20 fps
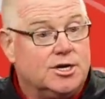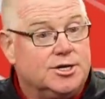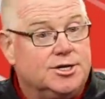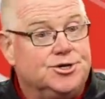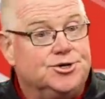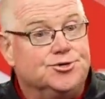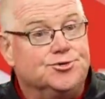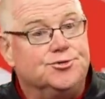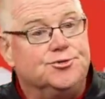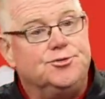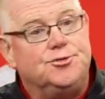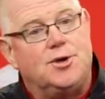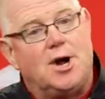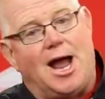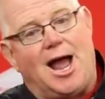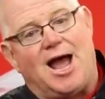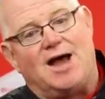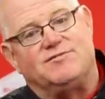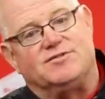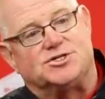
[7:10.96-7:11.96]
you
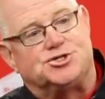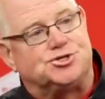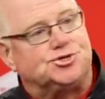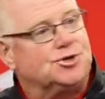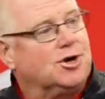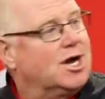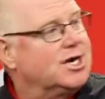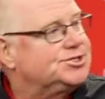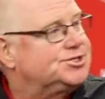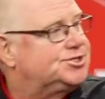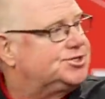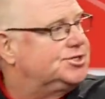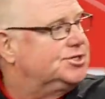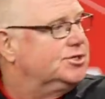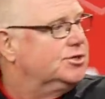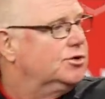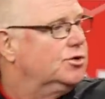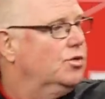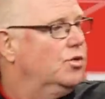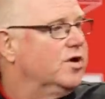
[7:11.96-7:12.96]
have a
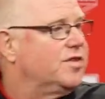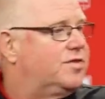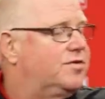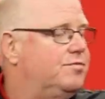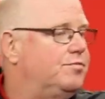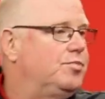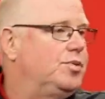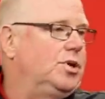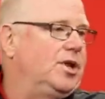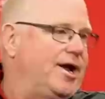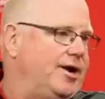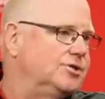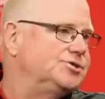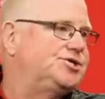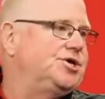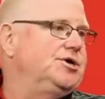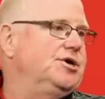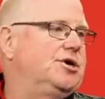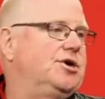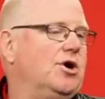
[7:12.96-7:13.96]
trust with
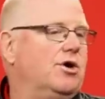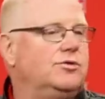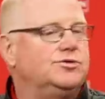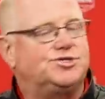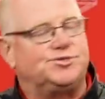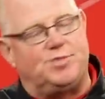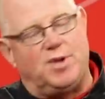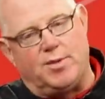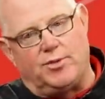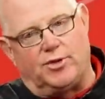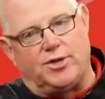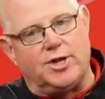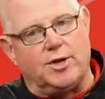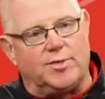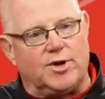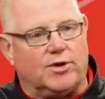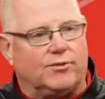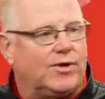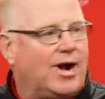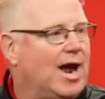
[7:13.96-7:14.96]
players that you coach, people that
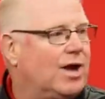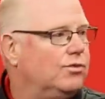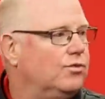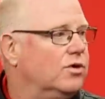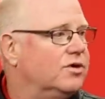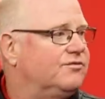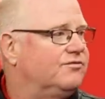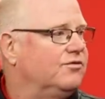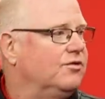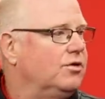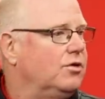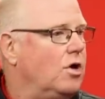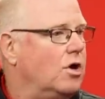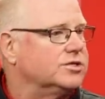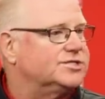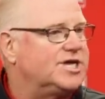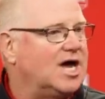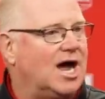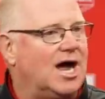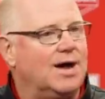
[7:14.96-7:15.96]
you've been around with for a
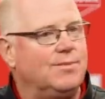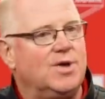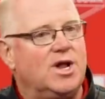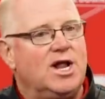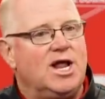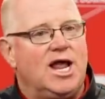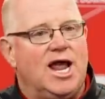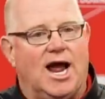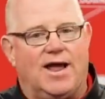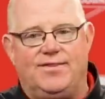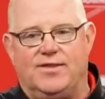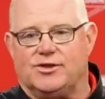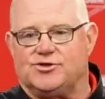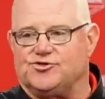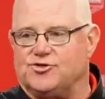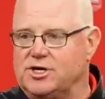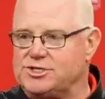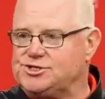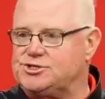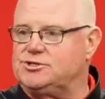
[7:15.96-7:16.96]
long time, and the
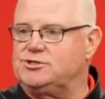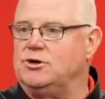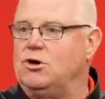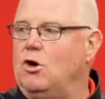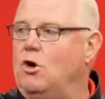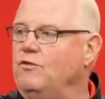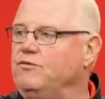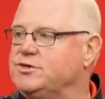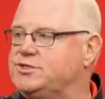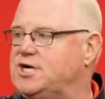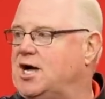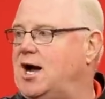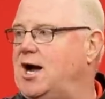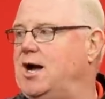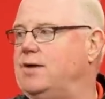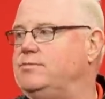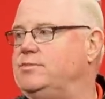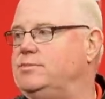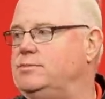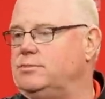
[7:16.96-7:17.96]
trust over
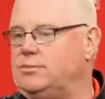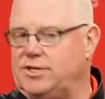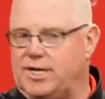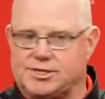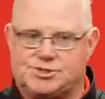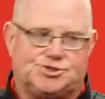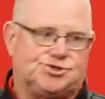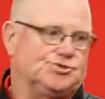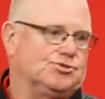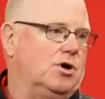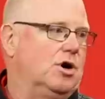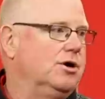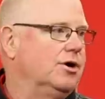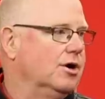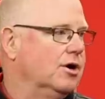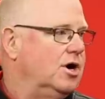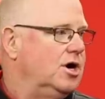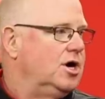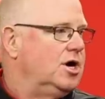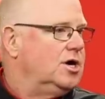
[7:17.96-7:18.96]
time gets
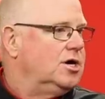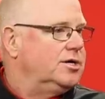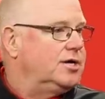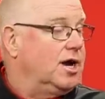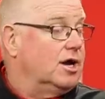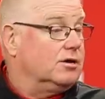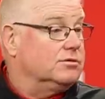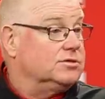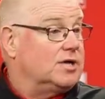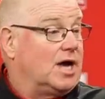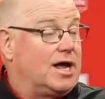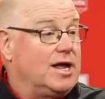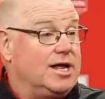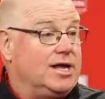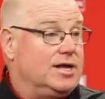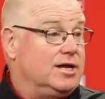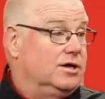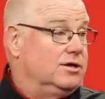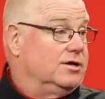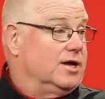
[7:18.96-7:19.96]
stronger. Now,
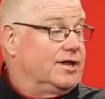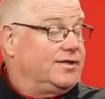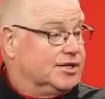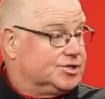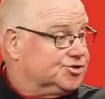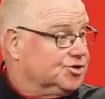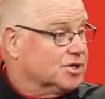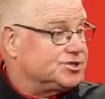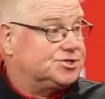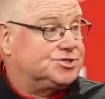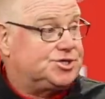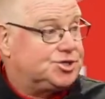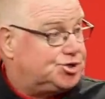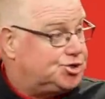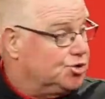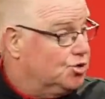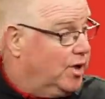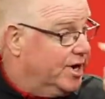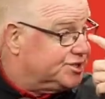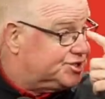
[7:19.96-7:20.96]
the trust is a
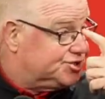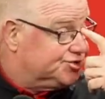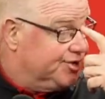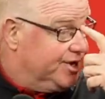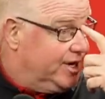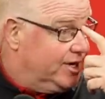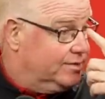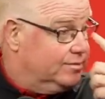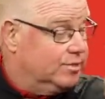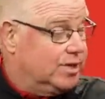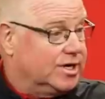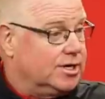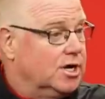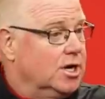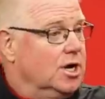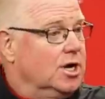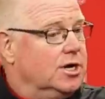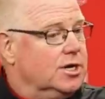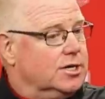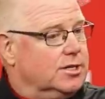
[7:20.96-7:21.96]
two-way street, but
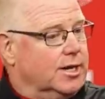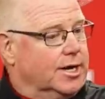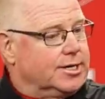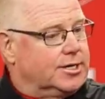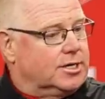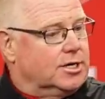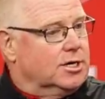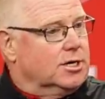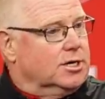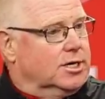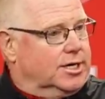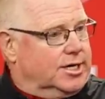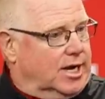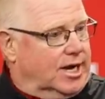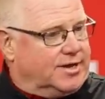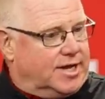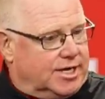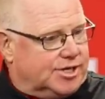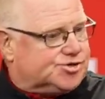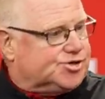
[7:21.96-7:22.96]
like,
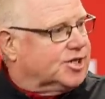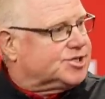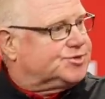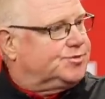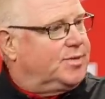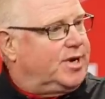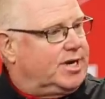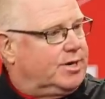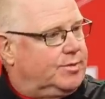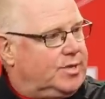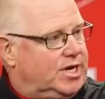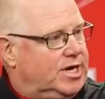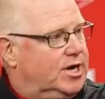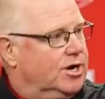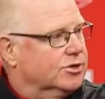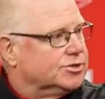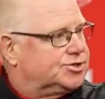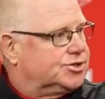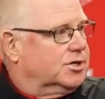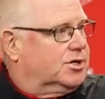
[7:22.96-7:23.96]
he trusts me to be
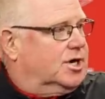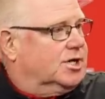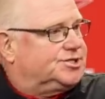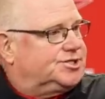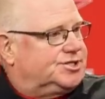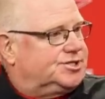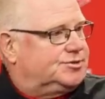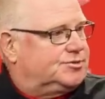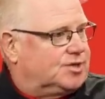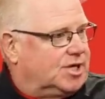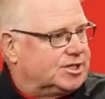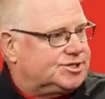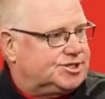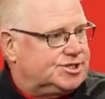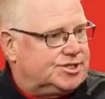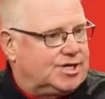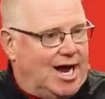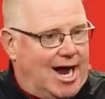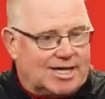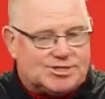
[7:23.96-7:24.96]
here because
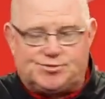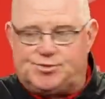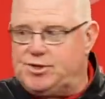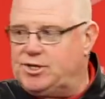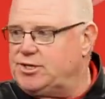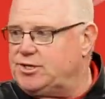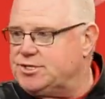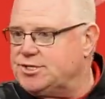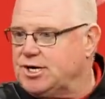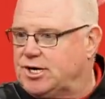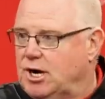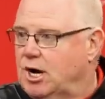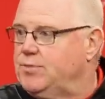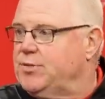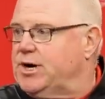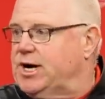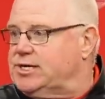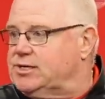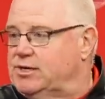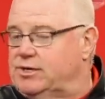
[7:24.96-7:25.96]
he asked me to
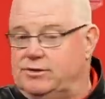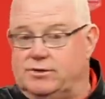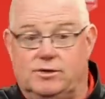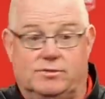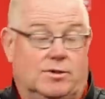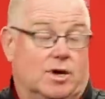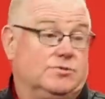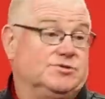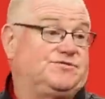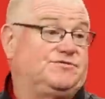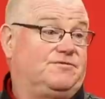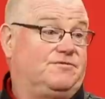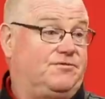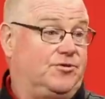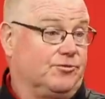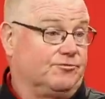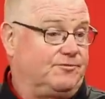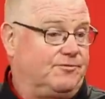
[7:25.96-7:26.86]
come, and I was